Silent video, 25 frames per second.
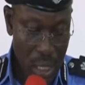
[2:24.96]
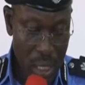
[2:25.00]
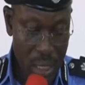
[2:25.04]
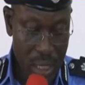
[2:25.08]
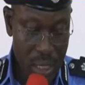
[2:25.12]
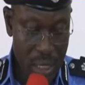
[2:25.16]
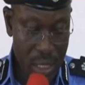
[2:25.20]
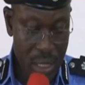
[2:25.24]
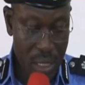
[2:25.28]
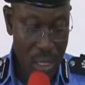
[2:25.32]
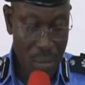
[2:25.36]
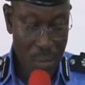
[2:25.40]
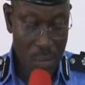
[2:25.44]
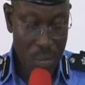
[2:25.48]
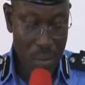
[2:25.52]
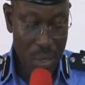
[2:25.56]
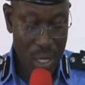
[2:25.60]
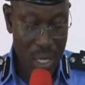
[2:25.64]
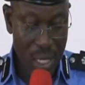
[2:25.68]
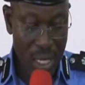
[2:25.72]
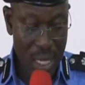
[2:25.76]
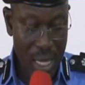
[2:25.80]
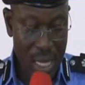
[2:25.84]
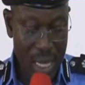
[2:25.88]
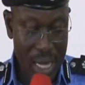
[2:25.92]
It is
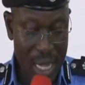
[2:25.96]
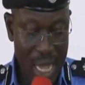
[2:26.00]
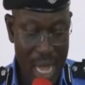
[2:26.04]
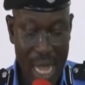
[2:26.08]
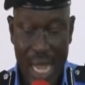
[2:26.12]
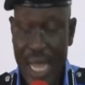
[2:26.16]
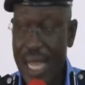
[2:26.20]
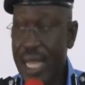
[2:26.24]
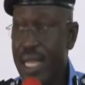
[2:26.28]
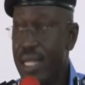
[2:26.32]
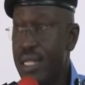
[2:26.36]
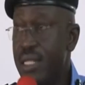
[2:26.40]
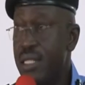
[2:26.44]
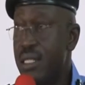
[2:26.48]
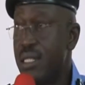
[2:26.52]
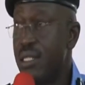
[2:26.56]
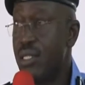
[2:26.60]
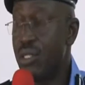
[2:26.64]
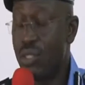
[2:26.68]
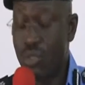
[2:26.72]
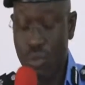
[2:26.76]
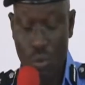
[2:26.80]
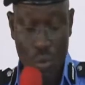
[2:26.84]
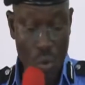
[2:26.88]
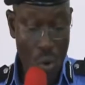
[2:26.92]
simply a guide
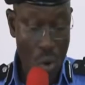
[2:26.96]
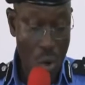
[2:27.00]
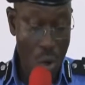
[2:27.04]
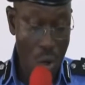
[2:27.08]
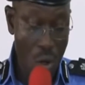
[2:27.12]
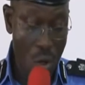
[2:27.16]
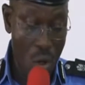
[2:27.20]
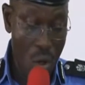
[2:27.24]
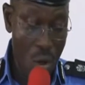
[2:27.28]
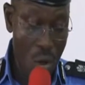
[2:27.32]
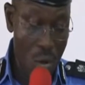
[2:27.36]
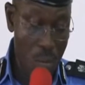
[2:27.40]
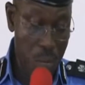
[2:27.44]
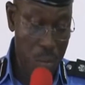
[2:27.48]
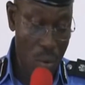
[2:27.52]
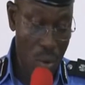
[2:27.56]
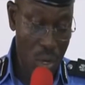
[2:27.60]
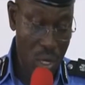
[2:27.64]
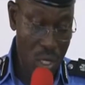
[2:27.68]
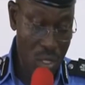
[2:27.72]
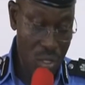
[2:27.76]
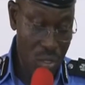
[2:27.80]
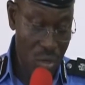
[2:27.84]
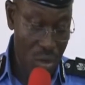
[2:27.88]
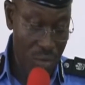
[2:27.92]
to all
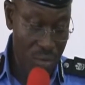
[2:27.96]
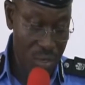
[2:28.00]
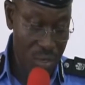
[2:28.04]
police